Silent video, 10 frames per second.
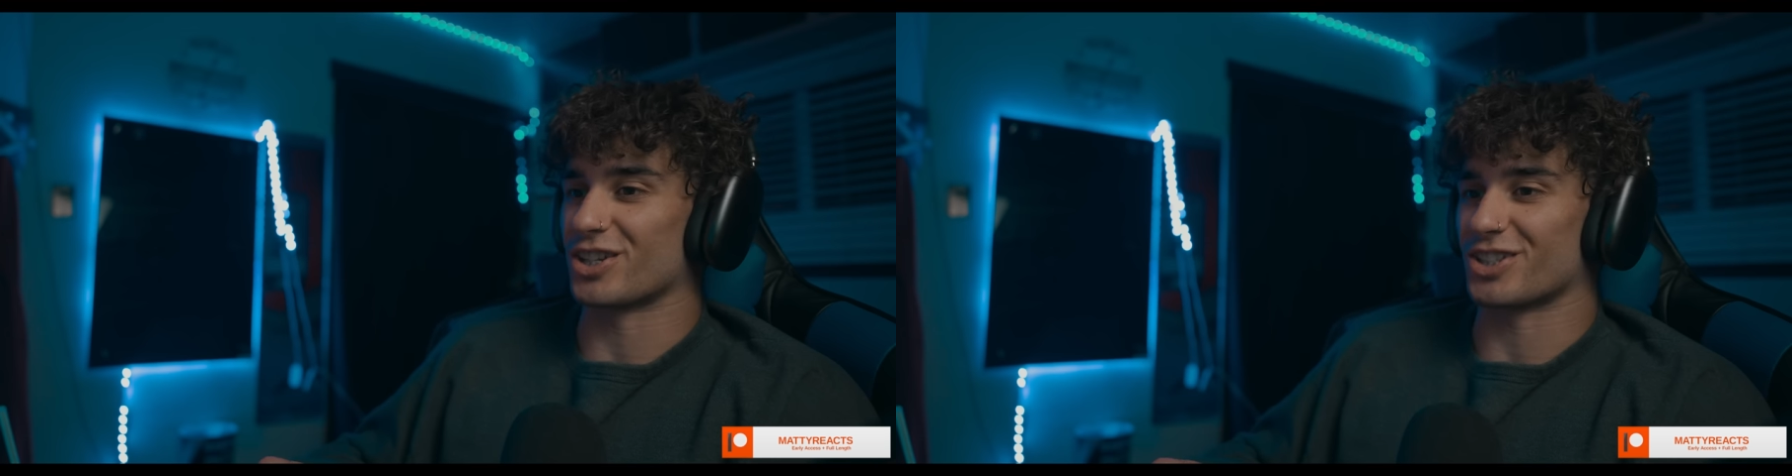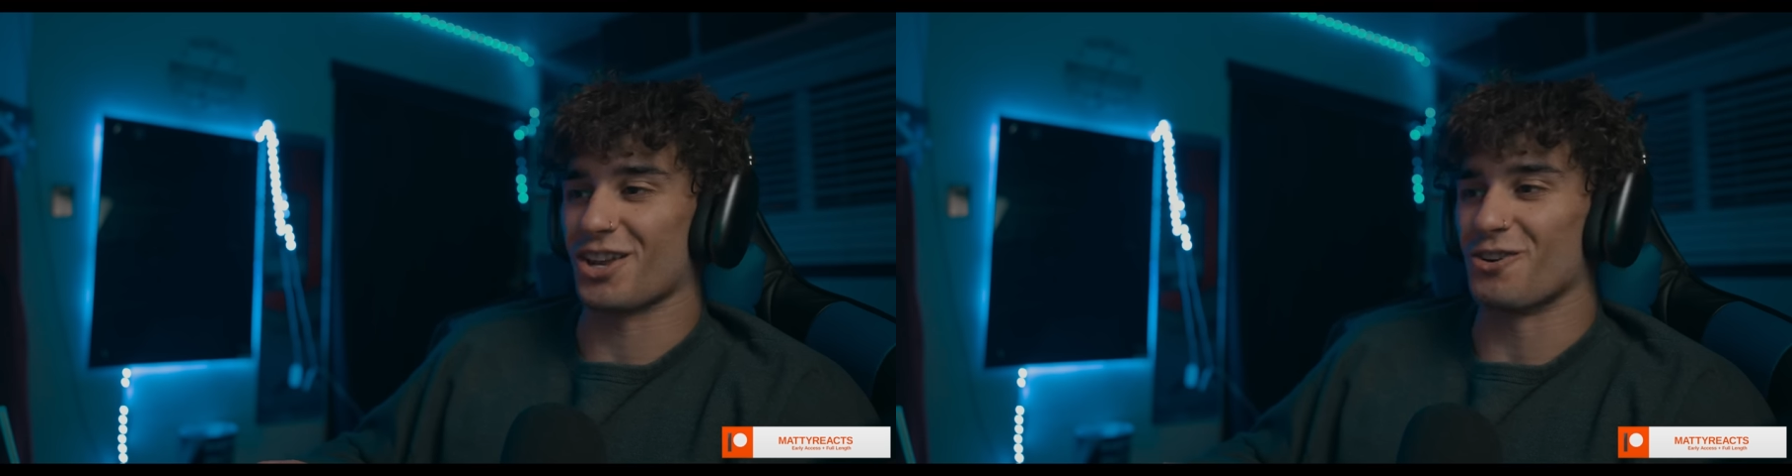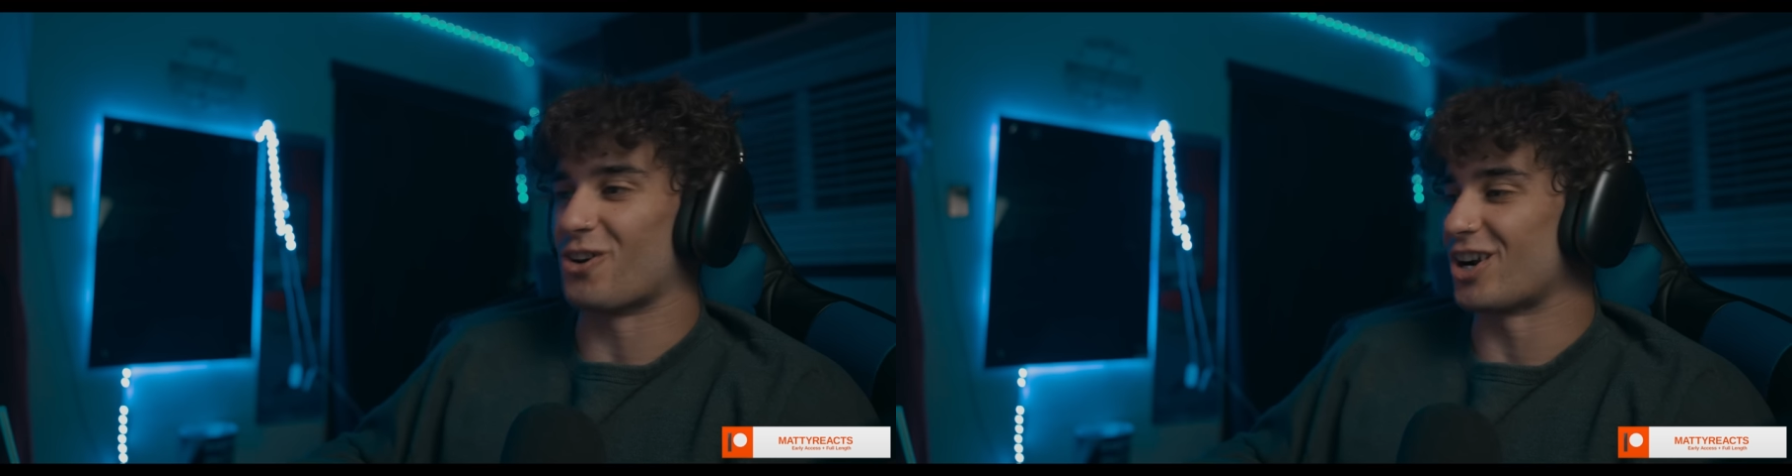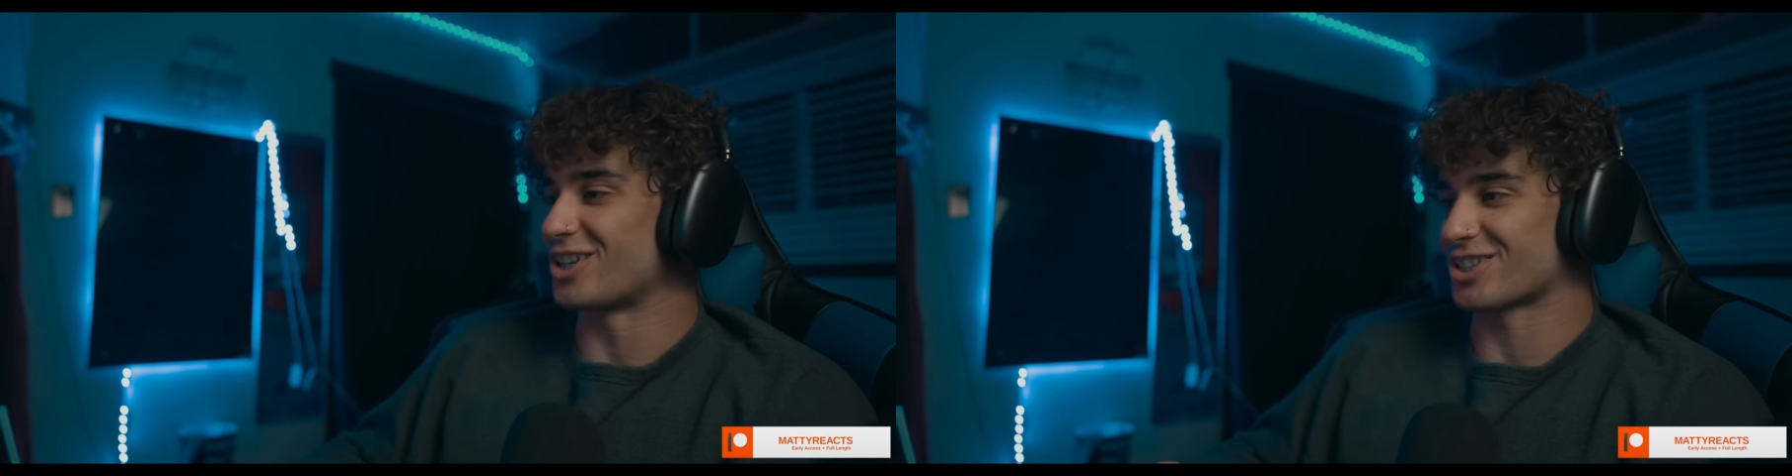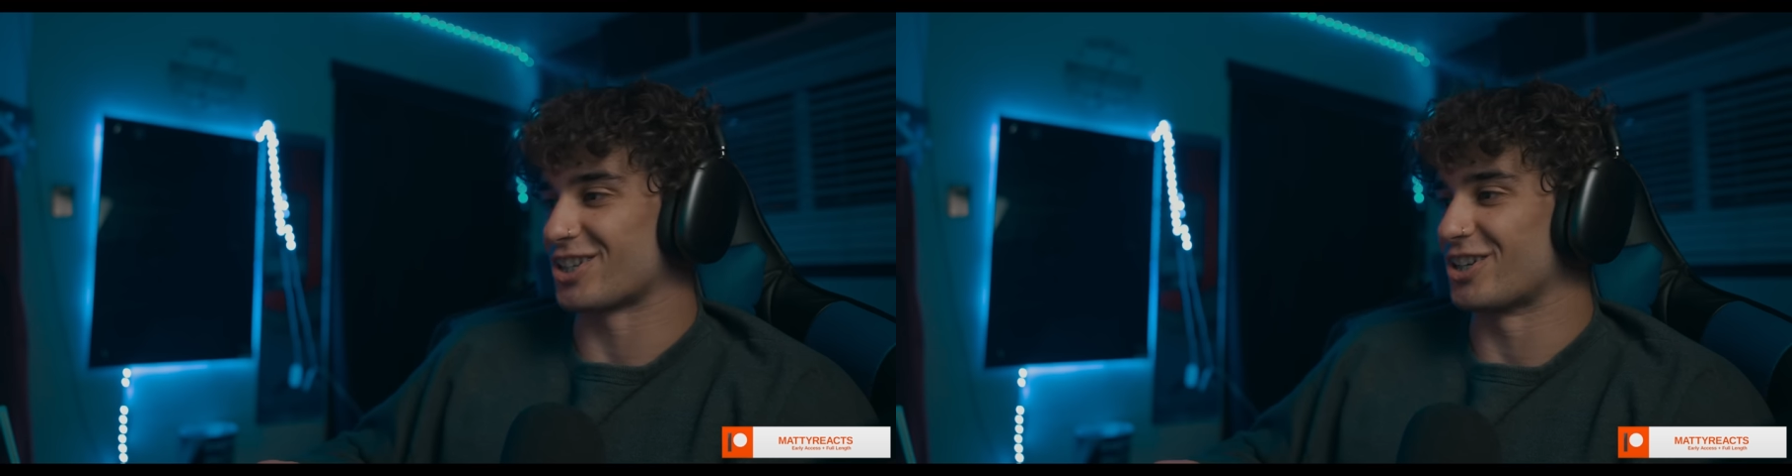don't want us
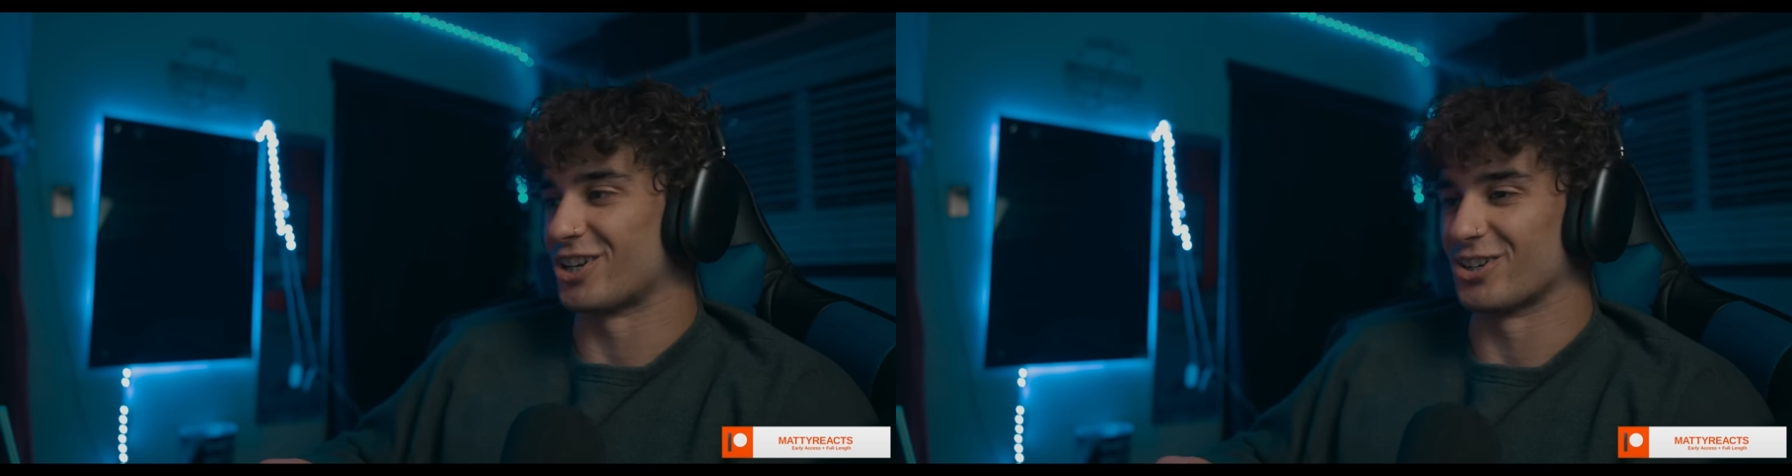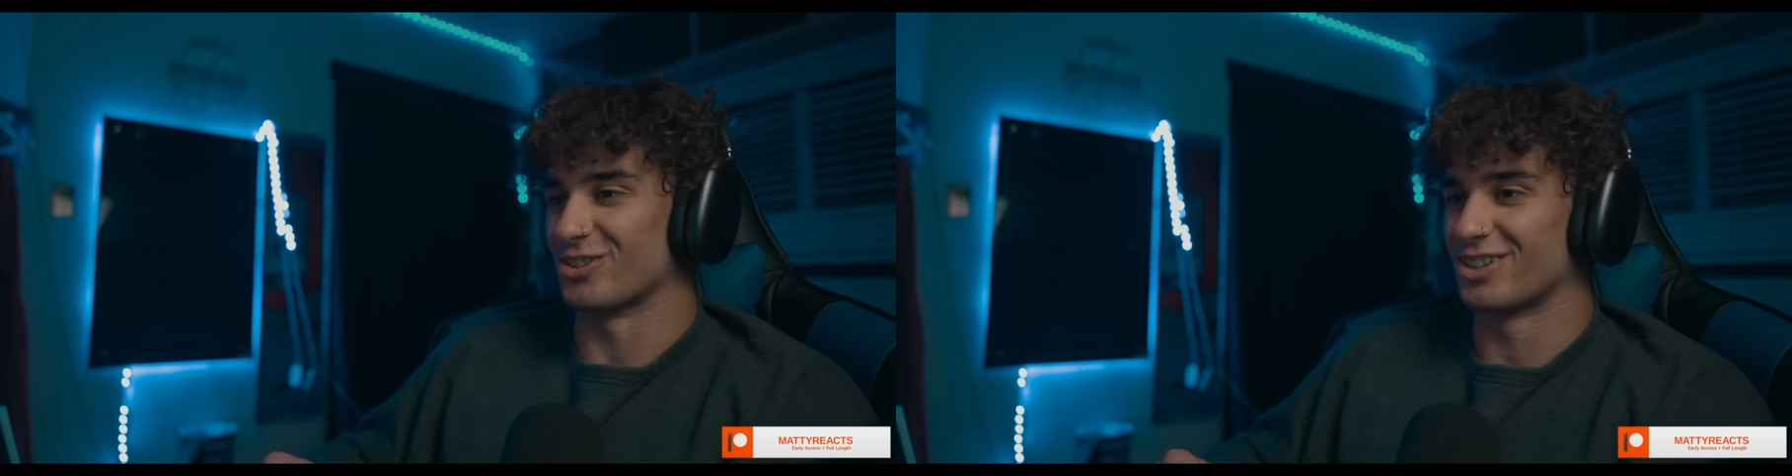to know.